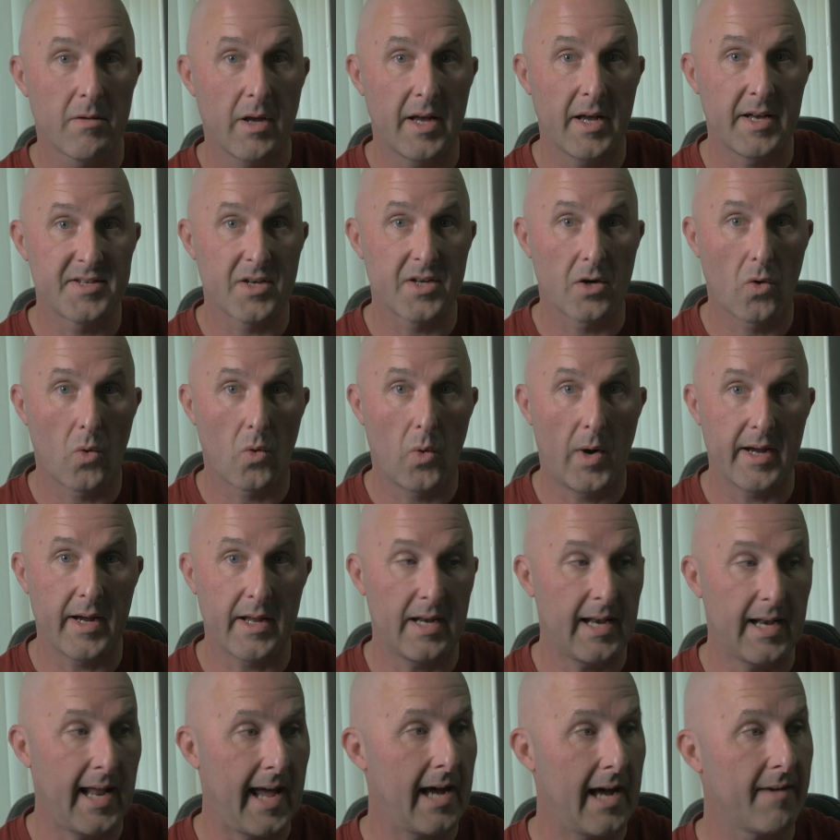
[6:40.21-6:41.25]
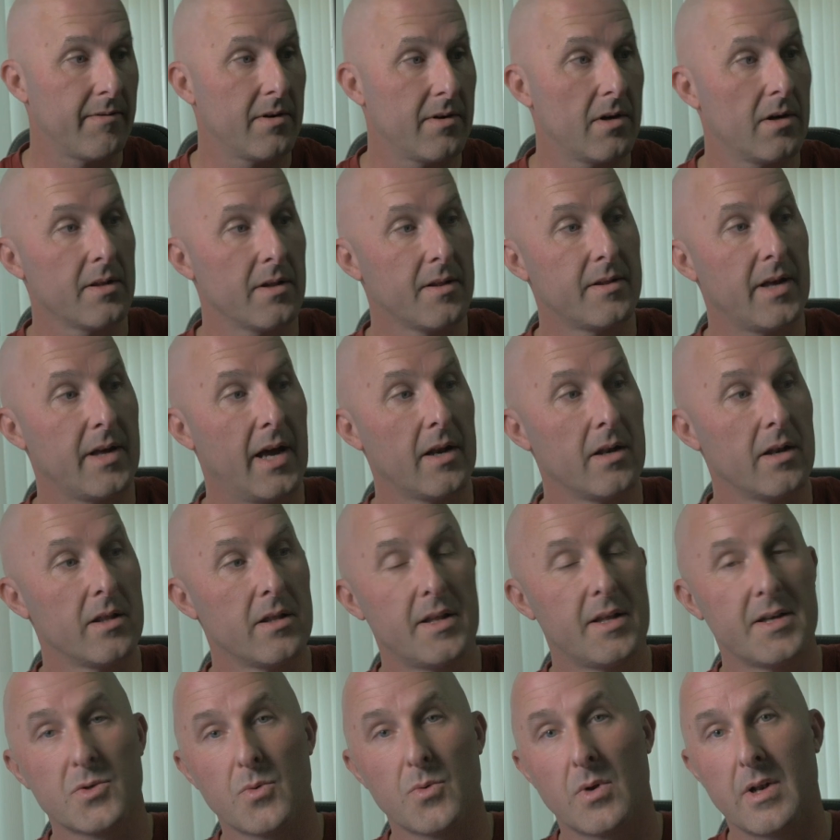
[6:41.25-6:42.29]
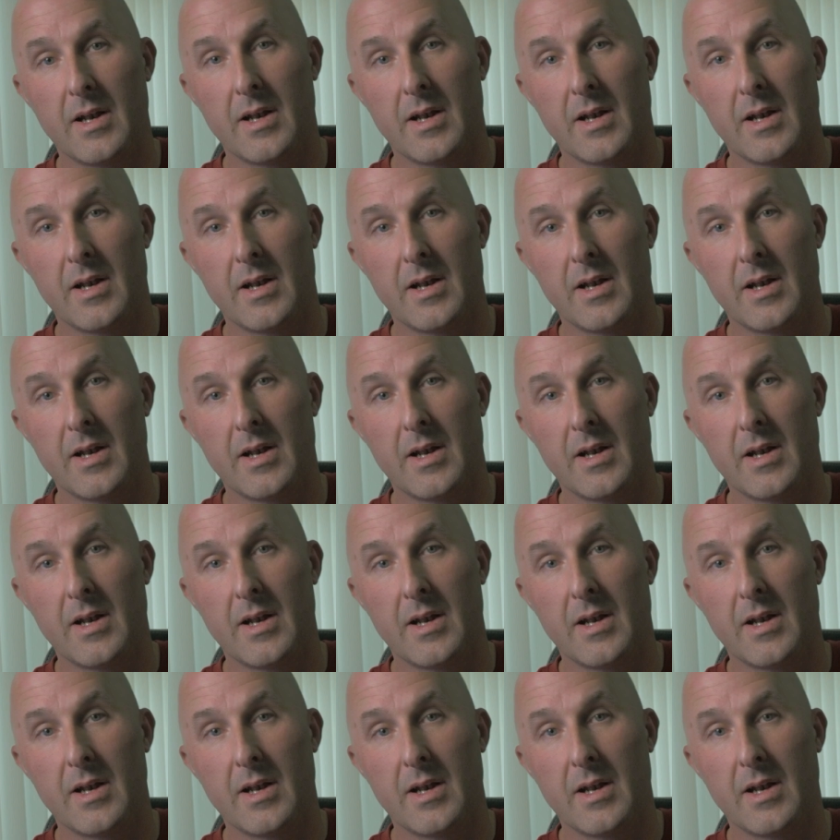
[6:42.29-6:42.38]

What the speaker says: isn't quite level, then this will